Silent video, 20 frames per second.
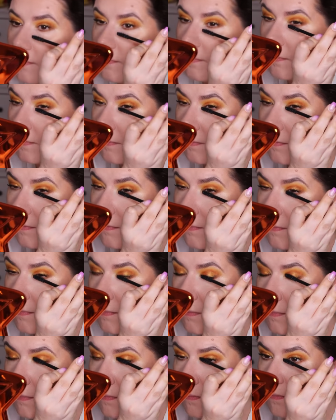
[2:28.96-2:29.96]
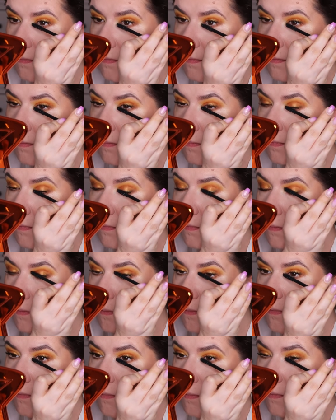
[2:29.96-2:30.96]

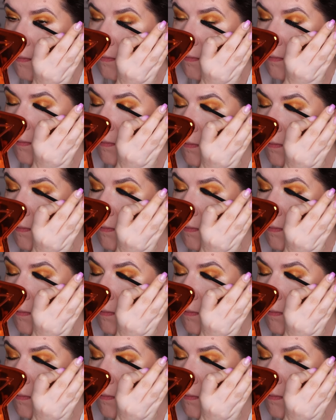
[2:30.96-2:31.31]
No one is speaking in this clip.